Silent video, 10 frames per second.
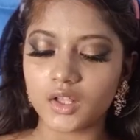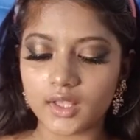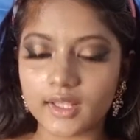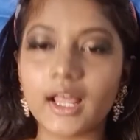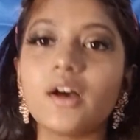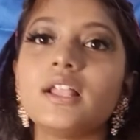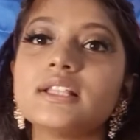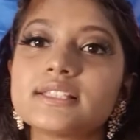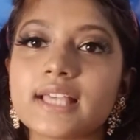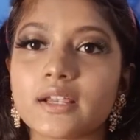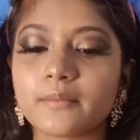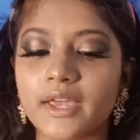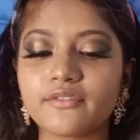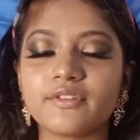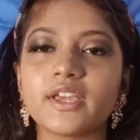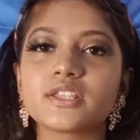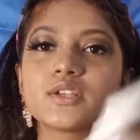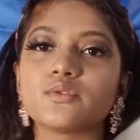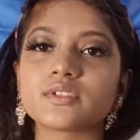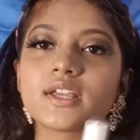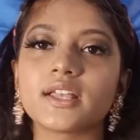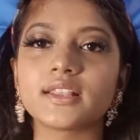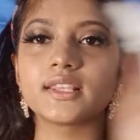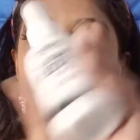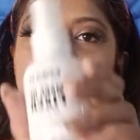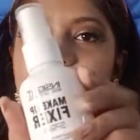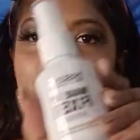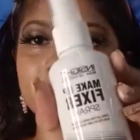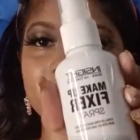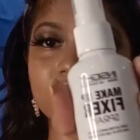Now I'll set my face using this setting